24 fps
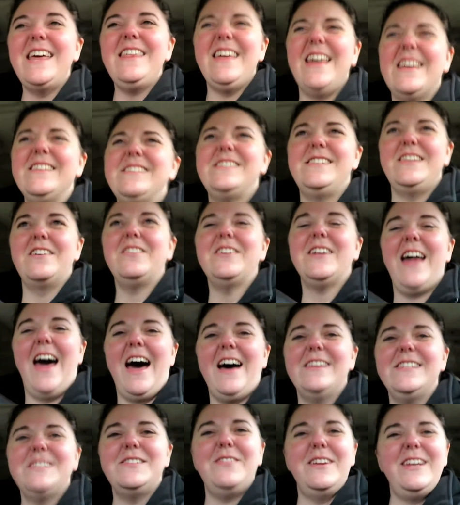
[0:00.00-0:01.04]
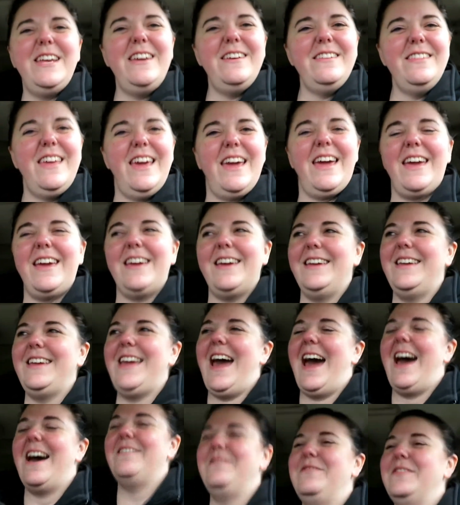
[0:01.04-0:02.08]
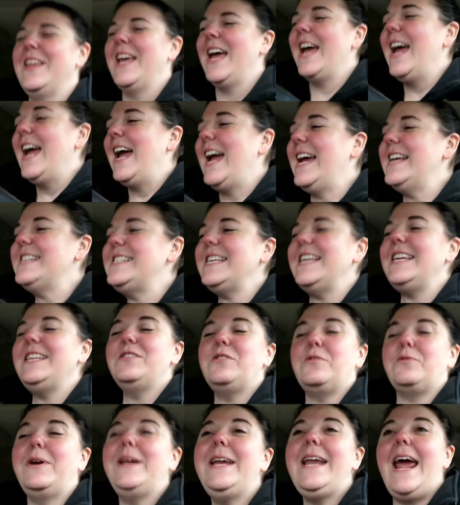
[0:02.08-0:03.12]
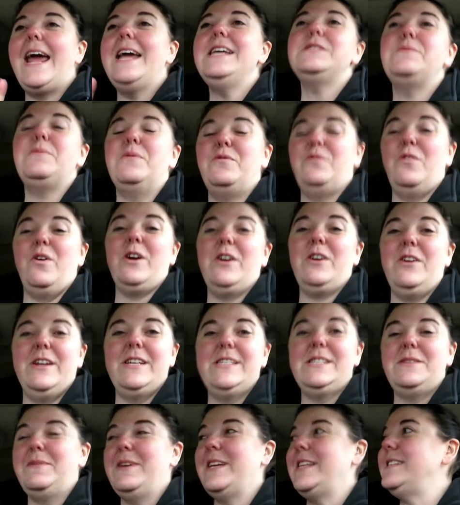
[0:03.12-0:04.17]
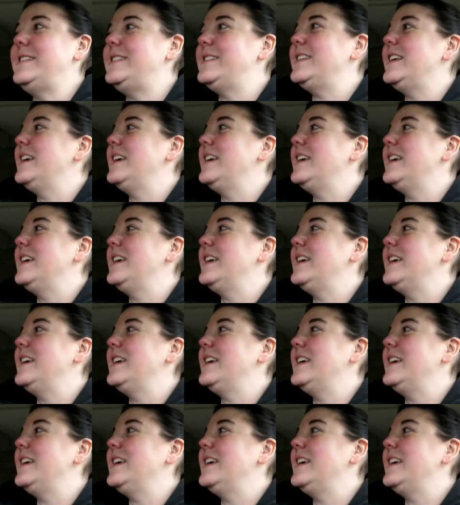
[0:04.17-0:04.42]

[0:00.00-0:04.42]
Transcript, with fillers: say that's snow clouds. What do you think? Yeah, it's like three days before Christmas